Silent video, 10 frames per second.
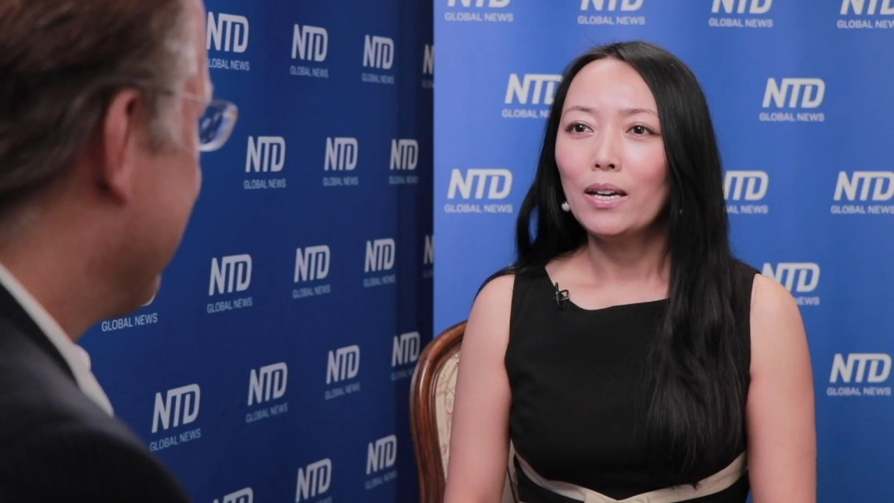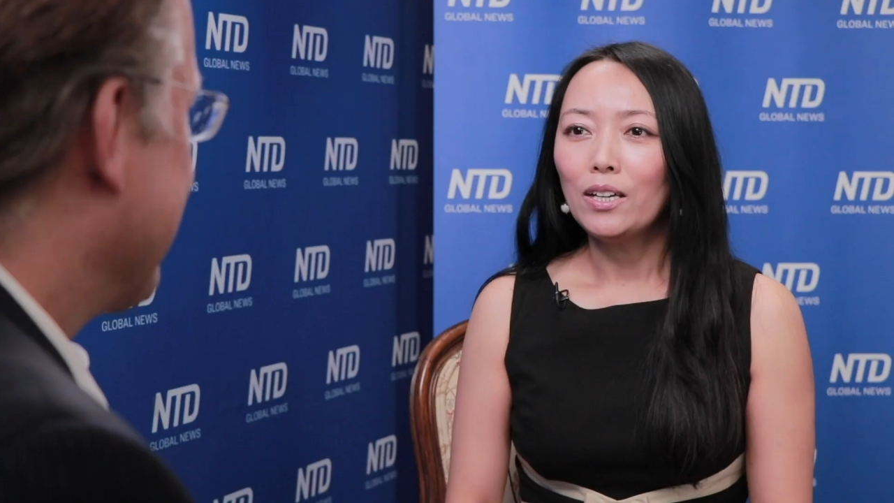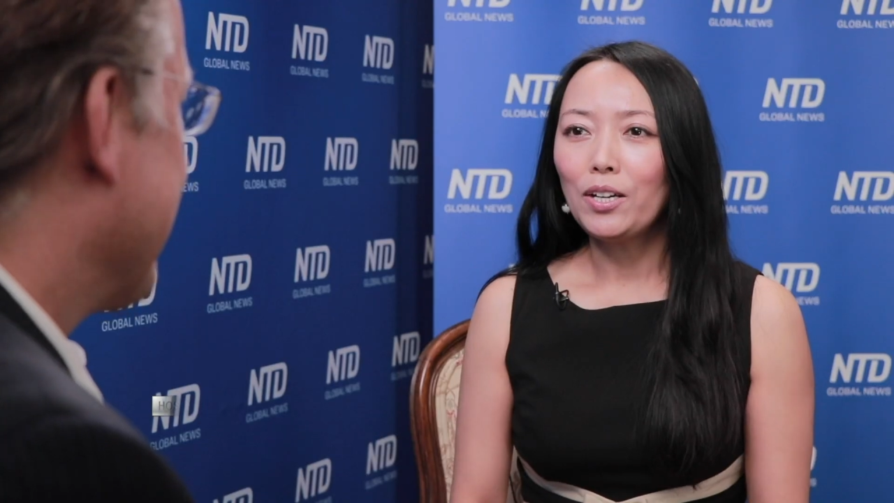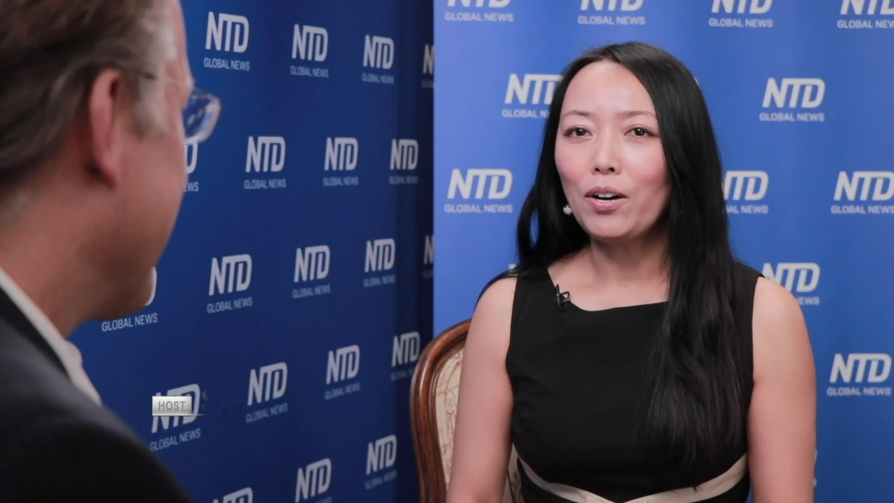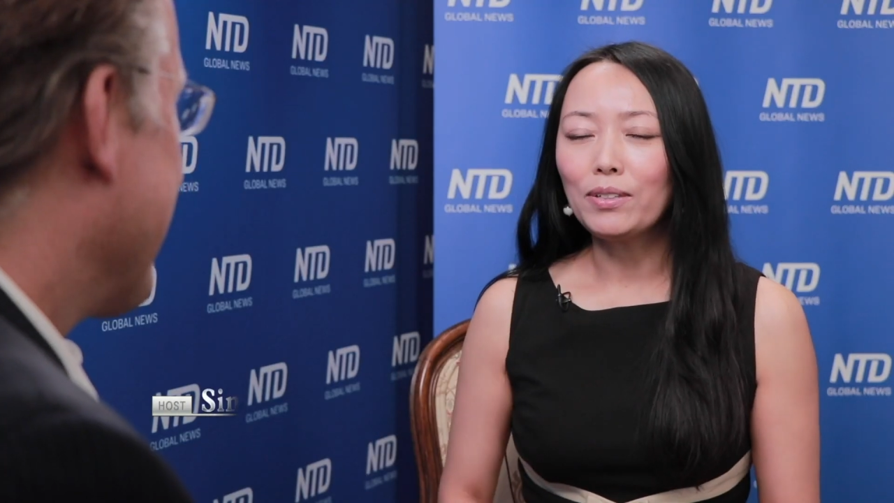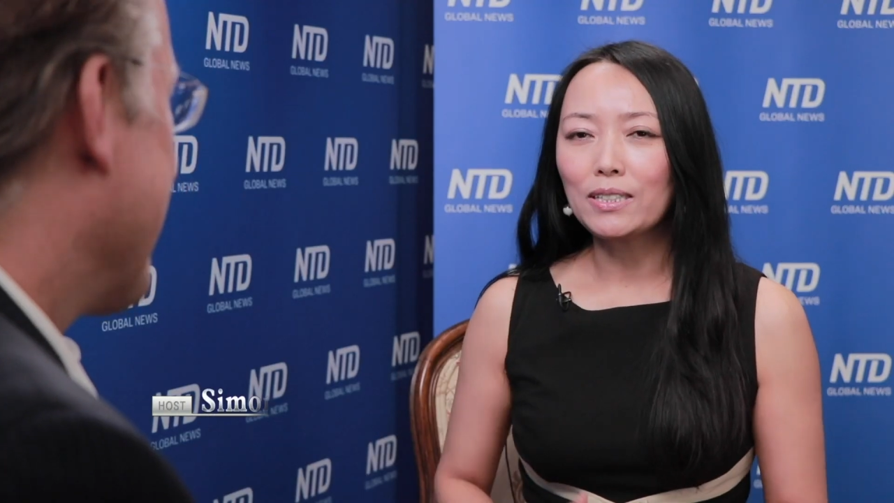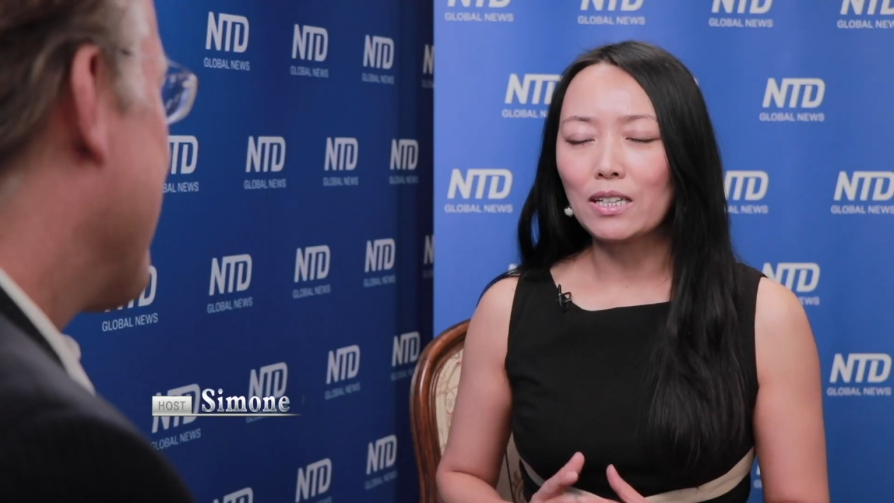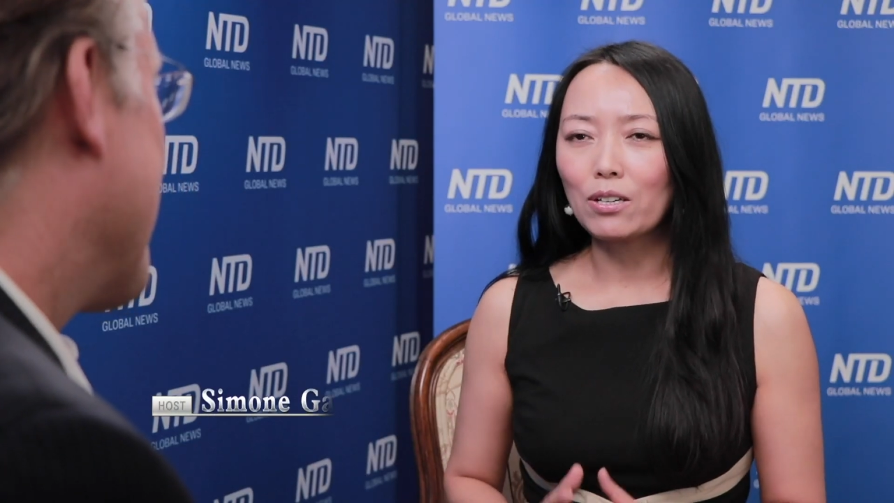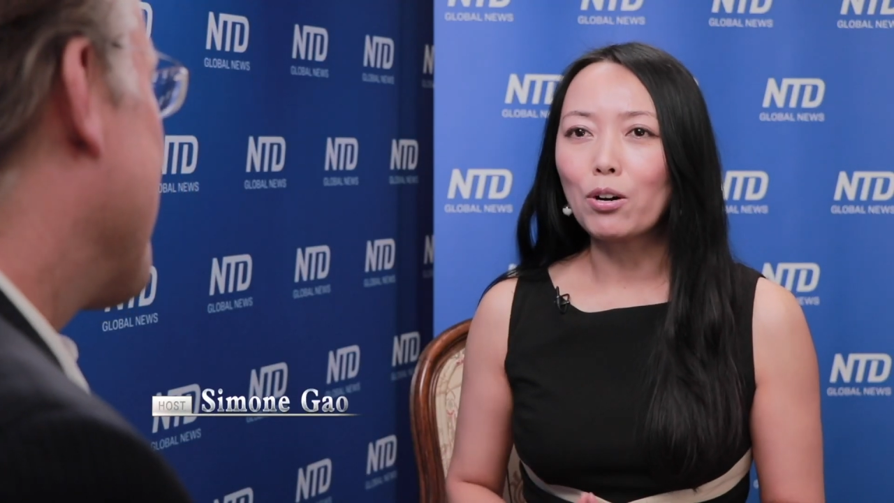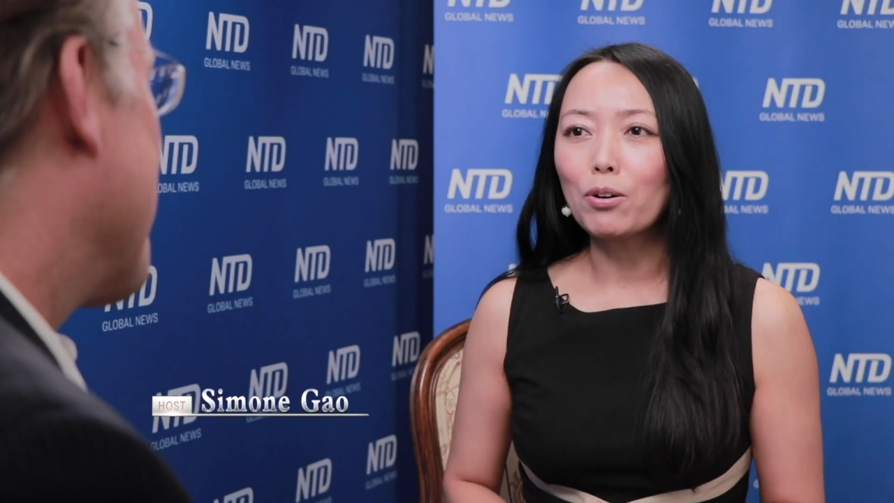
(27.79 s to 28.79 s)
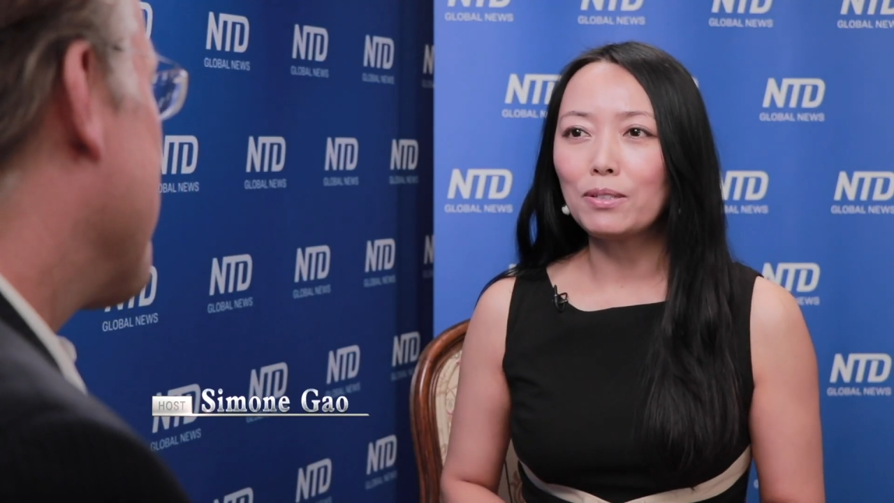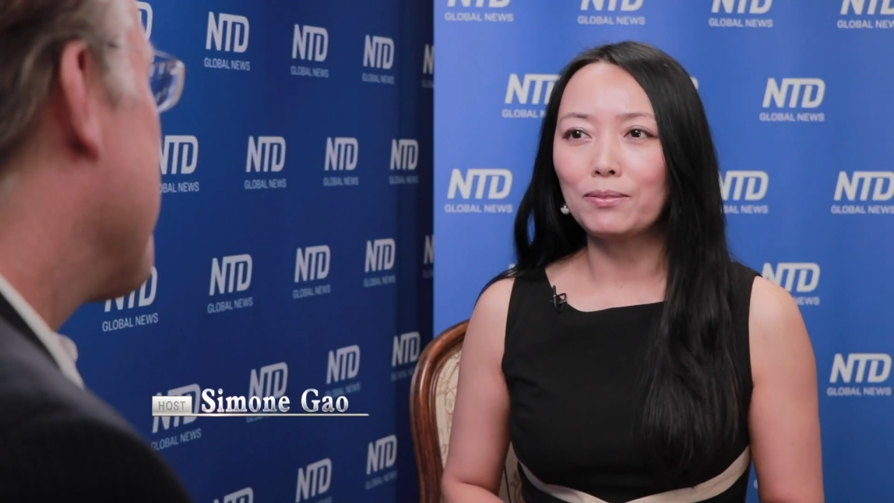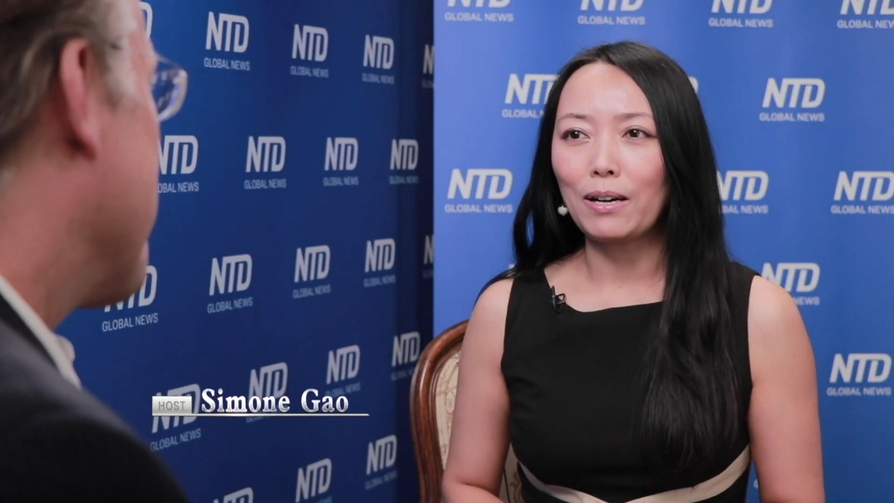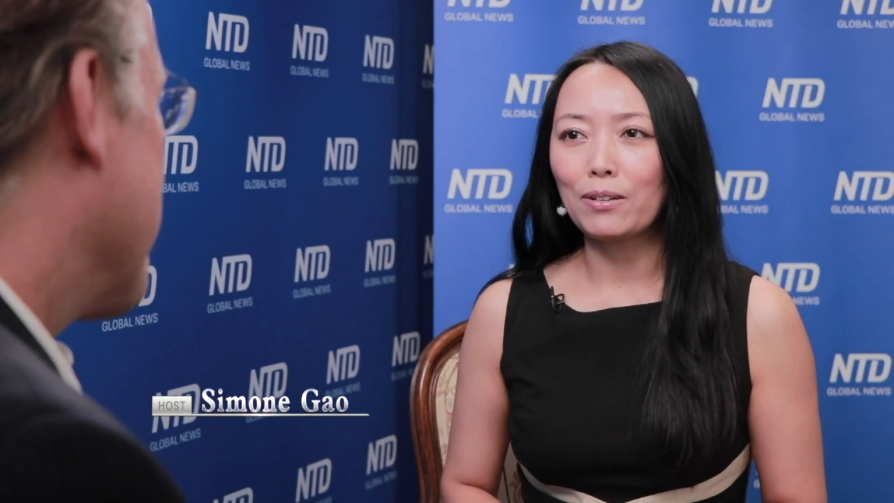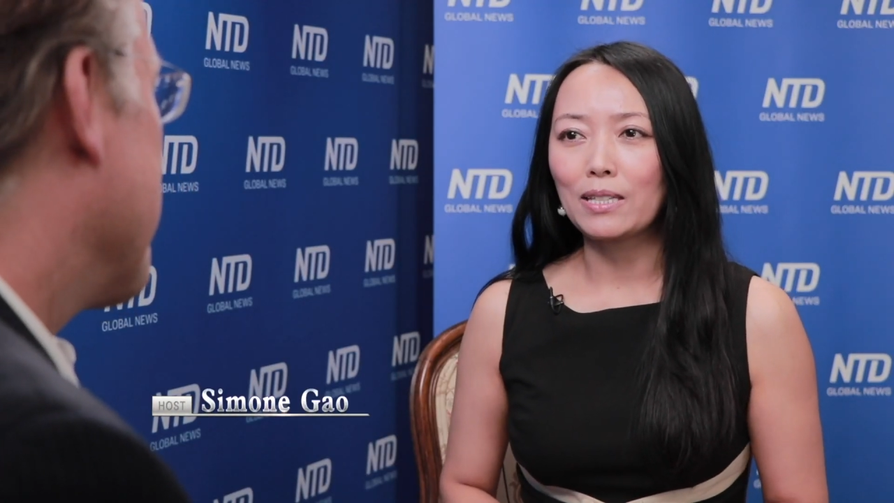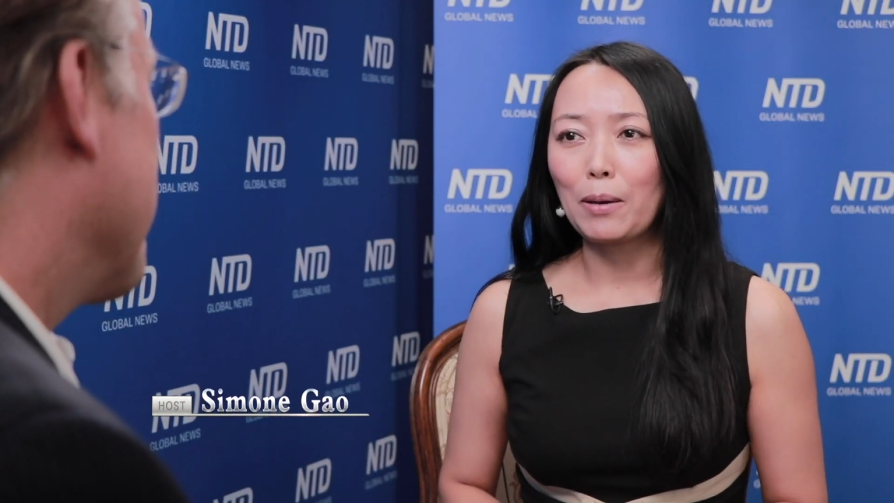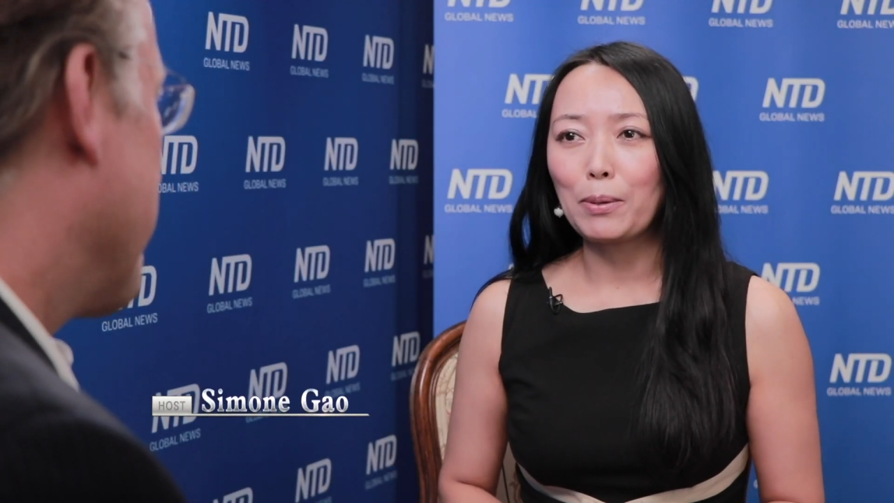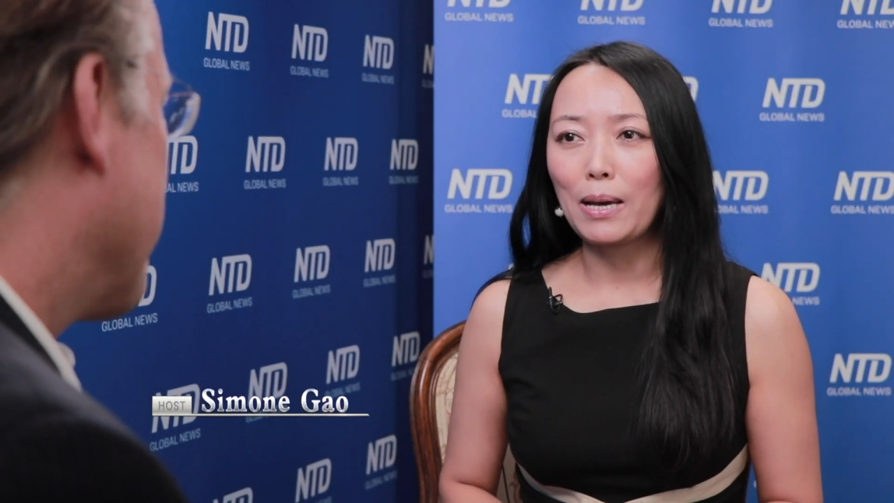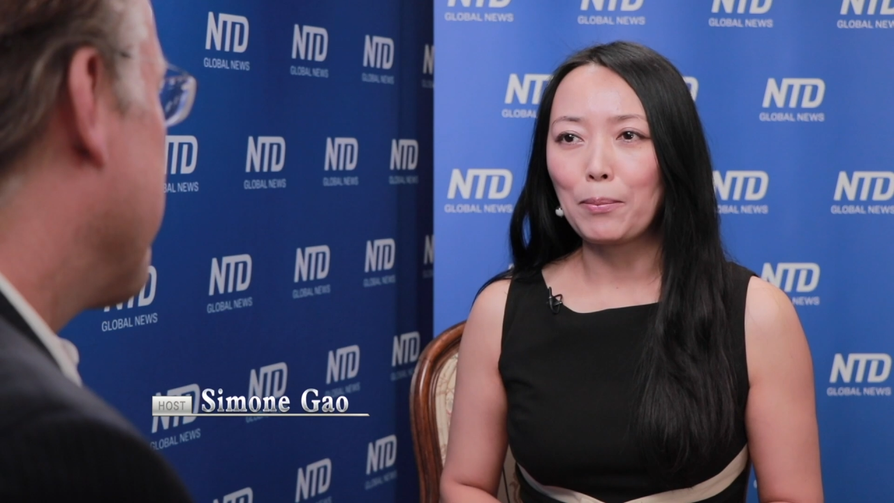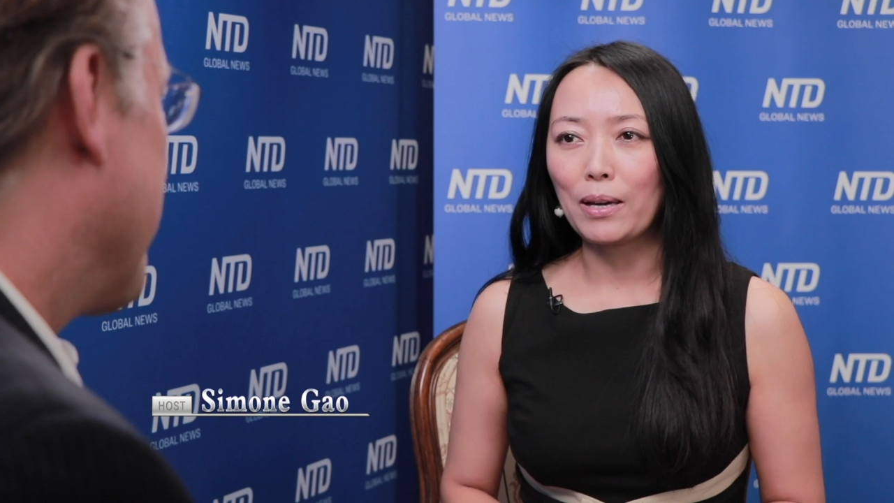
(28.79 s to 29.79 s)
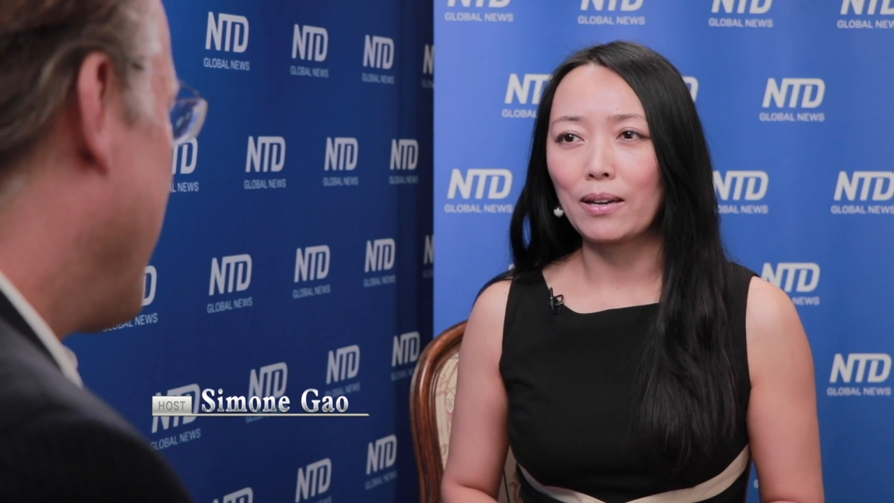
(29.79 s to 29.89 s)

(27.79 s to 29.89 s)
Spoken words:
You know, this coronavirus epidemic